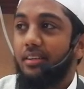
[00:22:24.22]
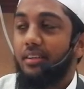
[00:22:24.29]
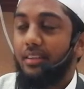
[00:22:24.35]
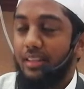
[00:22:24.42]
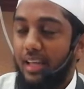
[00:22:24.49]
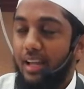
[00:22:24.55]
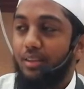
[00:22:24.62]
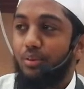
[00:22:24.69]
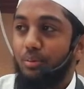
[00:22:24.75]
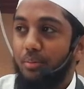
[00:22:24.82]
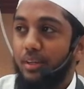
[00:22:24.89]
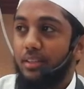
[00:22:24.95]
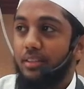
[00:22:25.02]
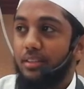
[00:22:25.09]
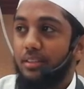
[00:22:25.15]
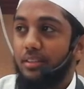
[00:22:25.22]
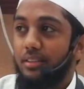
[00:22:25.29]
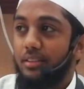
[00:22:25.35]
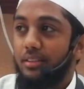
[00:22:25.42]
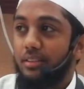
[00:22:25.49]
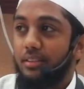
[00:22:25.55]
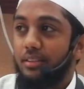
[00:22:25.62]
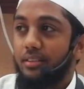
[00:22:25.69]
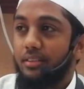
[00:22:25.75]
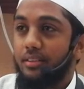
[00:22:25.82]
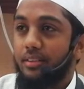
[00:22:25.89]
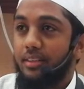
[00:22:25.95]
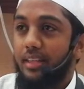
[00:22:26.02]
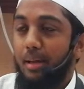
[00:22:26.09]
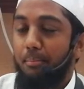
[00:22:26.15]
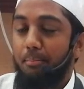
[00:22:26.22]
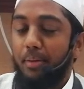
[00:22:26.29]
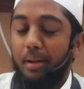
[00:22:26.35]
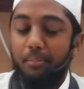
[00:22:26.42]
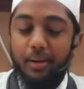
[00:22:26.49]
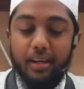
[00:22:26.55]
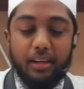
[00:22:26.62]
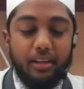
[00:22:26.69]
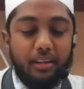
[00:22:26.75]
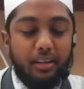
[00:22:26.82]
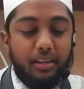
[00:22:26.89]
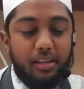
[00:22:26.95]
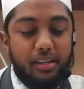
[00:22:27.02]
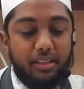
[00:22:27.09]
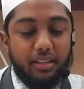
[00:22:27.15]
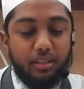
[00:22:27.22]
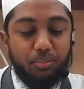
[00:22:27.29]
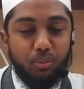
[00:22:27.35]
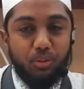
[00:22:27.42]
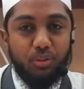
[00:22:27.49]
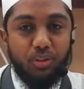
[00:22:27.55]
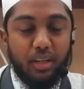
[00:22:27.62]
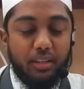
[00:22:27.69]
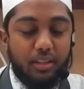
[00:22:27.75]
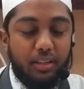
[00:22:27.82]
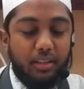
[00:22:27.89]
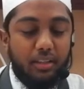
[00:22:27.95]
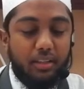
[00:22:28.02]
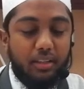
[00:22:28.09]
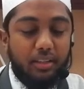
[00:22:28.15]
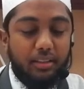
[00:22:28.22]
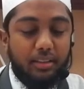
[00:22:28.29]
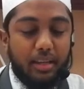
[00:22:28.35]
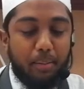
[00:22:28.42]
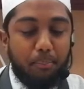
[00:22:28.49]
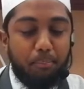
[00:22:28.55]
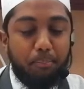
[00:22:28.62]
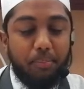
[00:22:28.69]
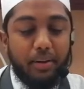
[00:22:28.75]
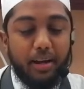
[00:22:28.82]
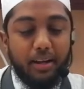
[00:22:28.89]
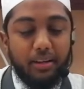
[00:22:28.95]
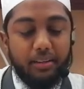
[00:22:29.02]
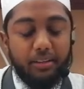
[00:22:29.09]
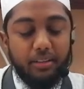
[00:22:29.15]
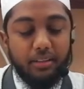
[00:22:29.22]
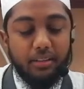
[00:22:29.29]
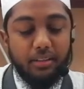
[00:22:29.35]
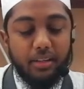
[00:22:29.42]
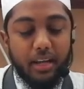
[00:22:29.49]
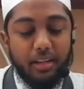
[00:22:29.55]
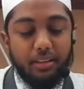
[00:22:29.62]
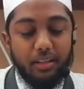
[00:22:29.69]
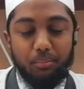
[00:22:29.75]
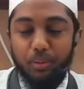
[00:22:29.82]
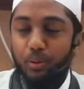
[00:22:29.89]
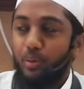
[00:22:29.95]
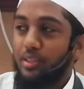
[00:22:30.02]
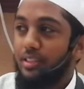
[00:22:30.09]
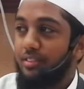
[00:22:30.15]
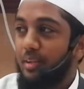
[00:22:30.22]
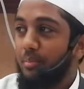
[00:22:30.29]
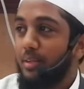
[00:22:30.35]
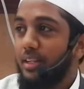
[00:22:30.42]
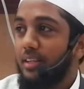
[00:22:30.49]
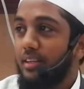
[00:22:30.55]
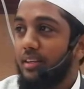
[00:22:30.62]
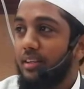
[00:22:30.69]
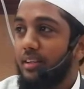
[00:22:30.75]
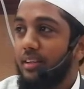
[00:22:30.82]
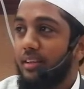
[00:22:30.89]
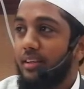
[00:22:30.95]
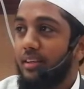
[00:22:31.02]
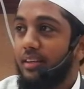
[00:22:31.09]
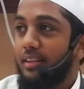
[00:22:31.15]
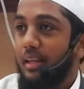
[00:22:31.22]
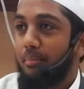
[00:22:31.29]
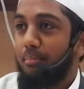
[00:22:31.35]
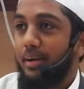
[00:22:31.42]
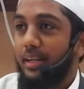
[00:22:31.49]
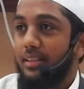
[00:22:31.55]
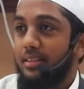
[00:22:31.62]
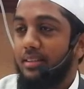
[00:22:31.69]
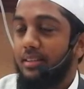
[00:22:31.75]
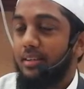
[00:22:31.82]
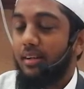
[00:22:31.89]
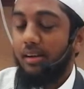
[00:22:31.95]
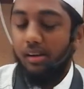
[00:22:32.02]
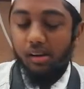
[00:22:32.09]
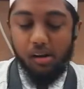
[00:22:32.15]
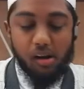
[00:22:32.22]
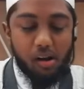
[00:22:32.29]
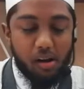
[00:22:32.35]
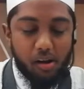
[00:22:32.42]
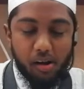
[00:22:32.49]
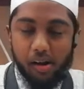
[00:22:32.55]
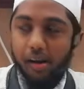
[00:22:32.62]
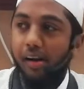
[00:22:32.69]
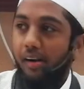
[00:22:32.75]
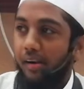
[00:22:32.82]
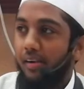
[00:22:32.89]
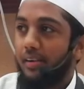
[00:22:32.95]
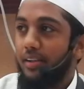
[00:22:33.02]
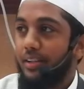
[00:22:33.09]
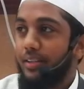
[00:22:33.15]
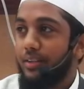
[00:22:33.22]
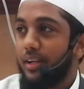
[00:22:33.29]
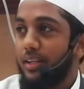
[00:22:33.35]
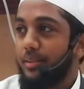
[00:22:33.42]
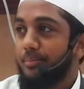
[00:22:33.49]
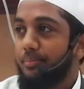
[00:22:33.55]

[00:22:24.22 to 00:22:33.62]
Ta and tubas. Tabbaba. And then it's put together. Tabba. And then because it's feminine, tabbat. That's okay?